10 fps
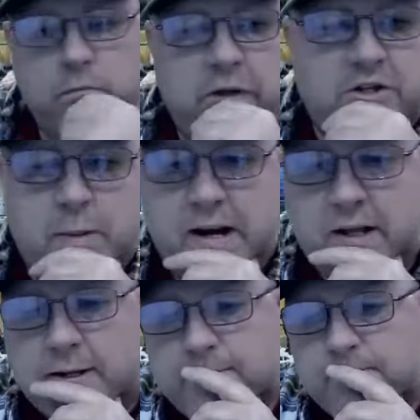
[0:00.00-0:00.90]

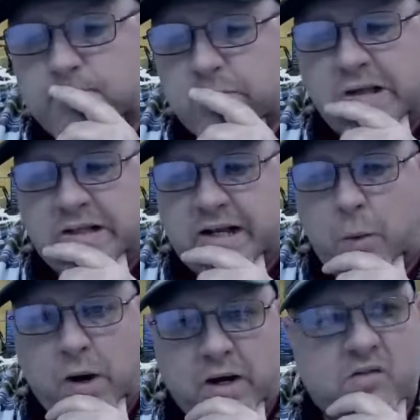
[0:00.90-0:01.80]
Lasermatic. And then I
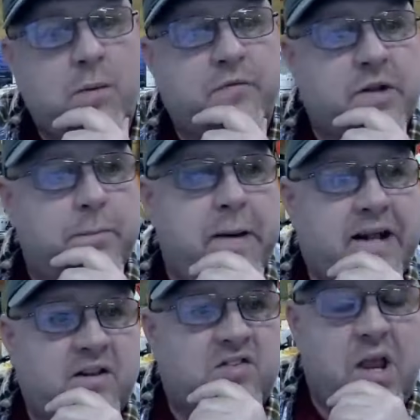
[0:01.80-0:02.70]
wanted something for the
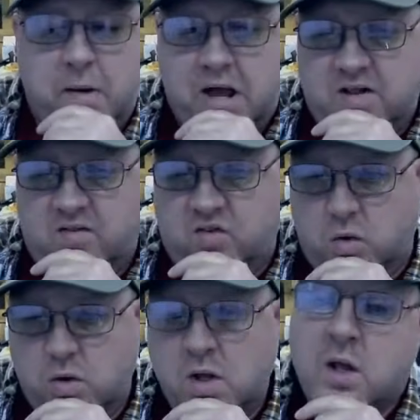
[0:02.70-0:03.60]
back the same height,
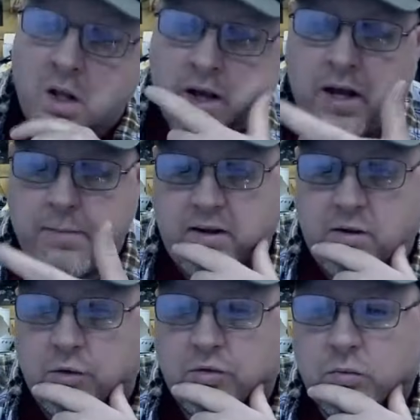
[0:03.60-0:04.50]
so I made
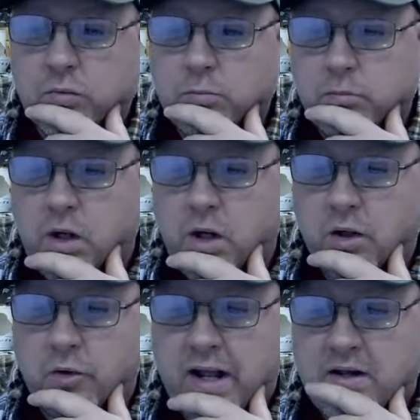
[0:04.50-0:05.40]
those
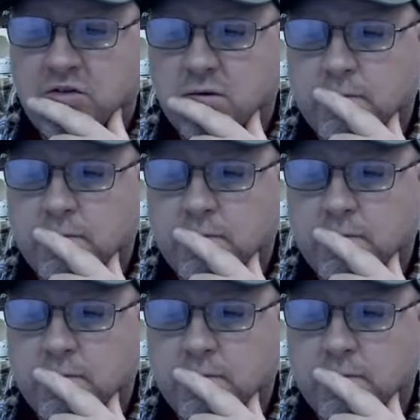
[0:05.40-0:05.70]
grenades.